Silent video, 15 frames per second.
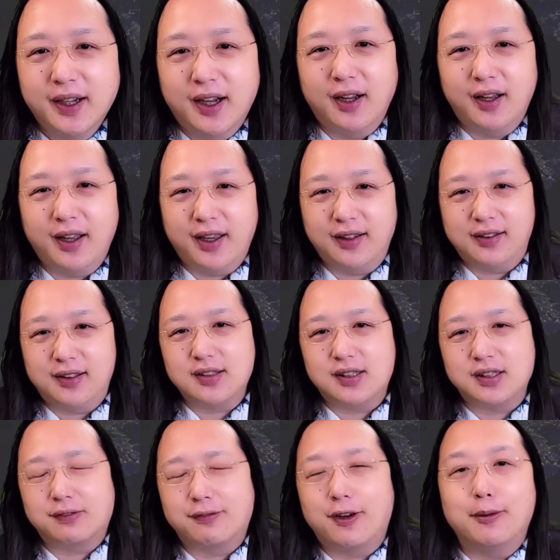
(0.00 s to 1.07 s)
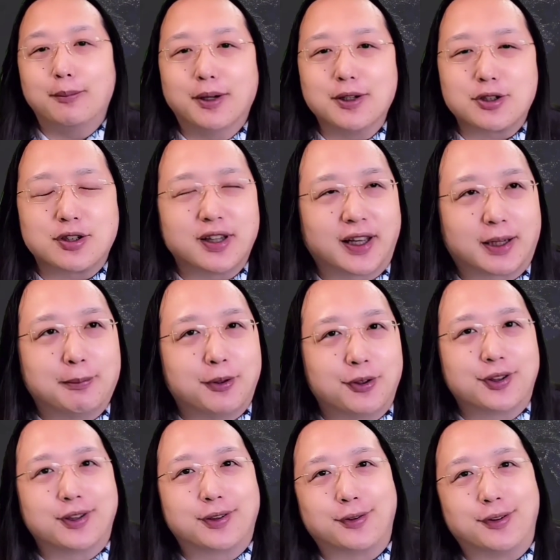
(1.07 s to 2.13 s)
And this is very much like
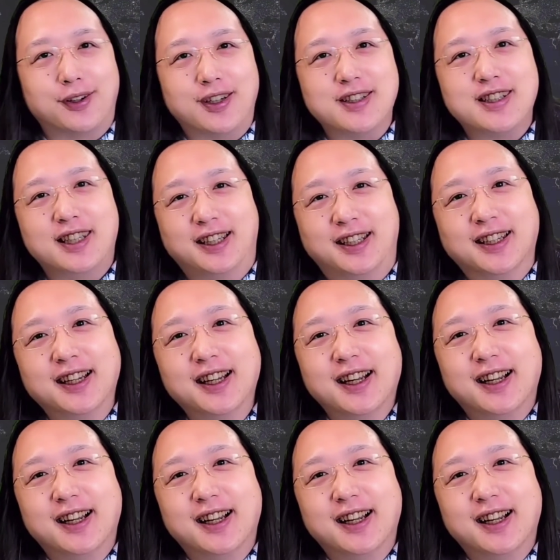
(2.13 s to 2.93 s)
border quarantine.